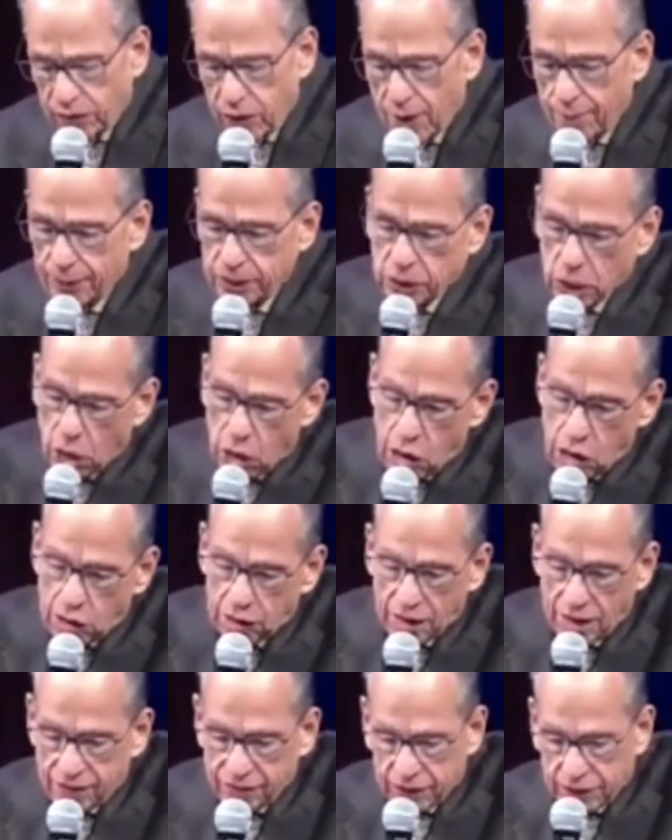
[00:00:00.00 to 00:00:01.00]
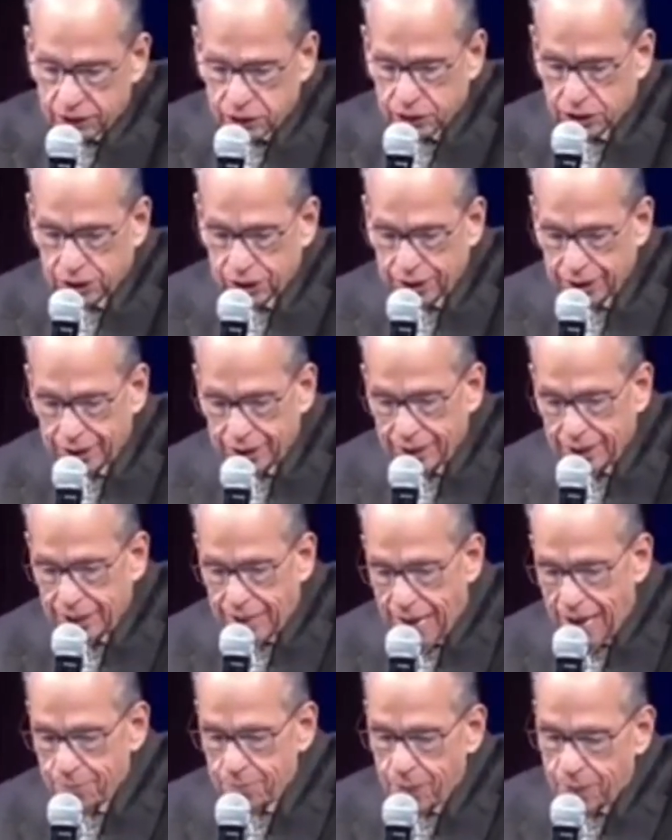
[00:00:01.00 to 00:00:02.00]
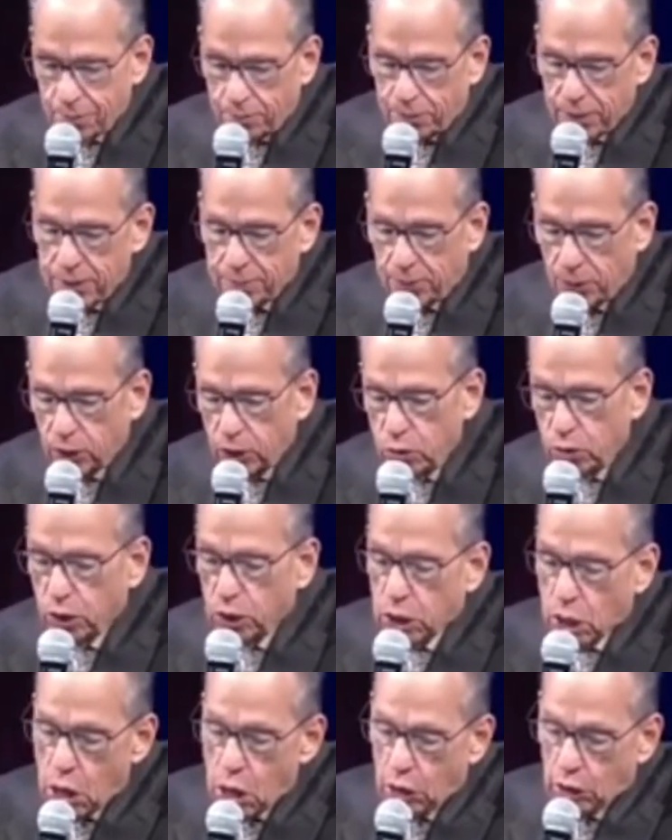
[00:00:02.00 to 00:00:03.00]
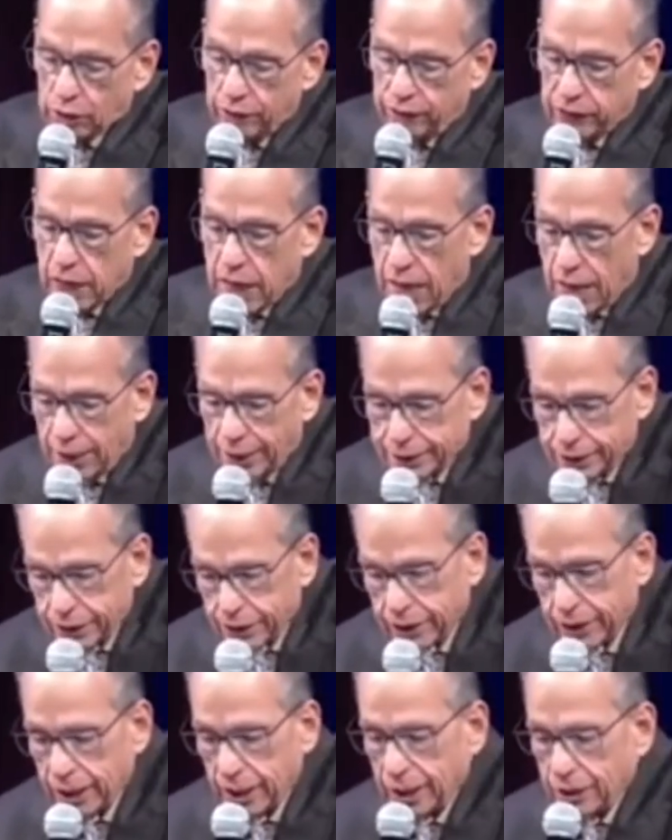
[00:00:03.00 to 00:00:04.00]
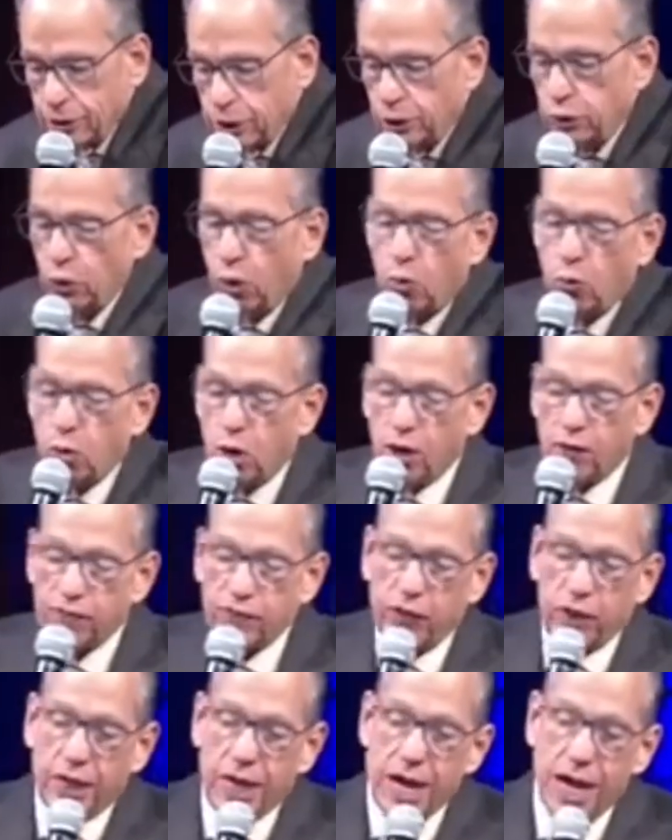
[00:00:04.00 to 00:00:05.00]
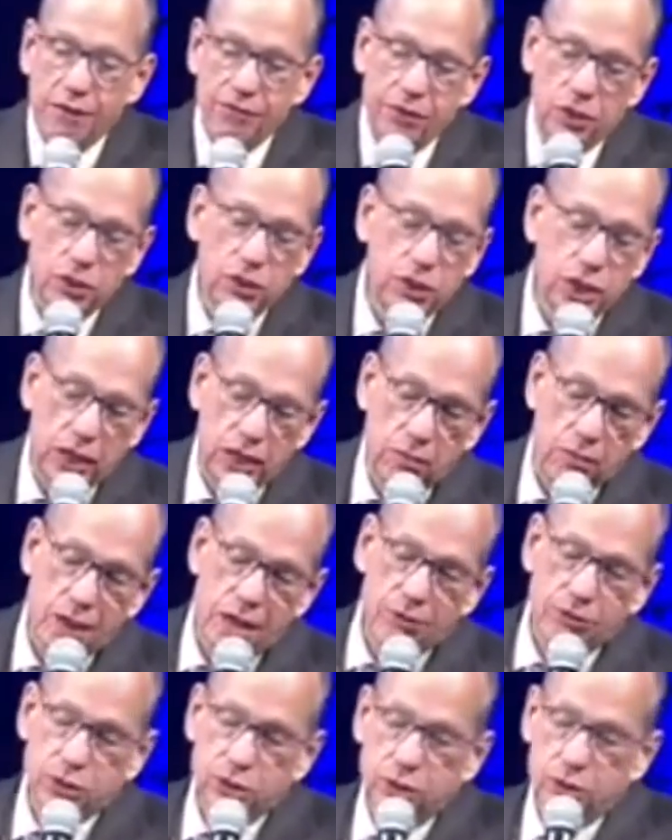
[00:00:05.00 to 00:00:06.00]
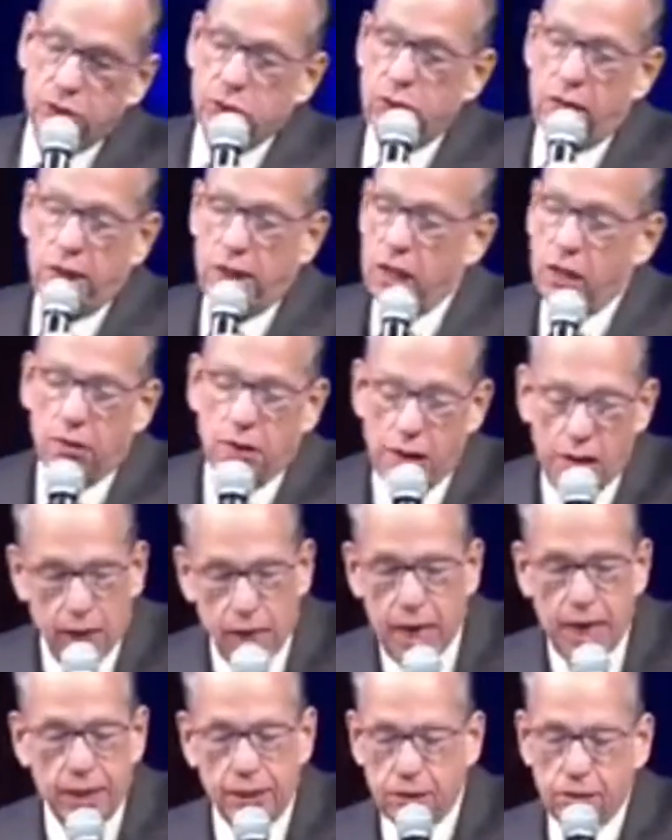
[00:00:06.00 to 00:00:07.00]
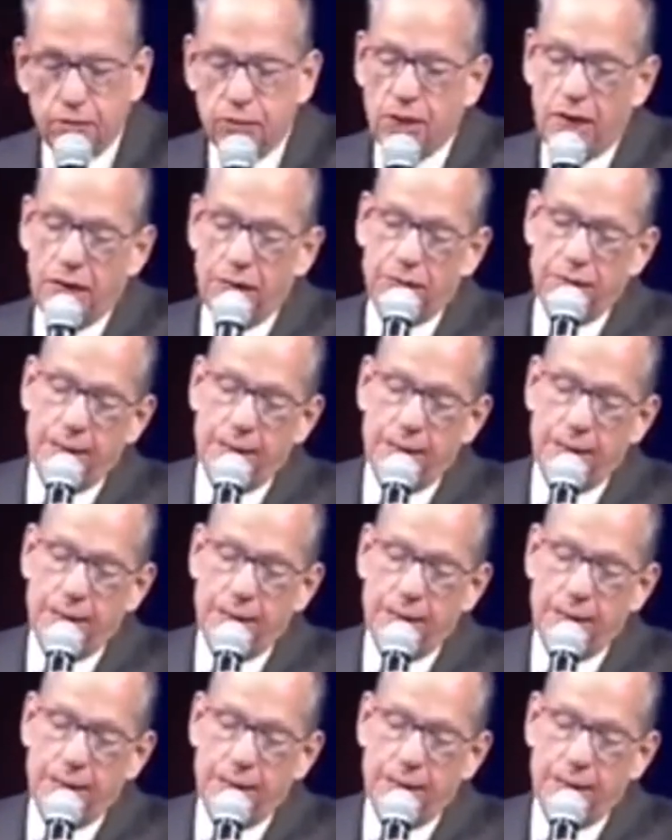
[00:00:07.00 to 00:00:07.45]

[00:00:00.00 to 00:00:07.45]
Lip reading: I met people who are called of God to do a work for God, and they're sitting around still saying, you know, I can't do that. I don't have this in order.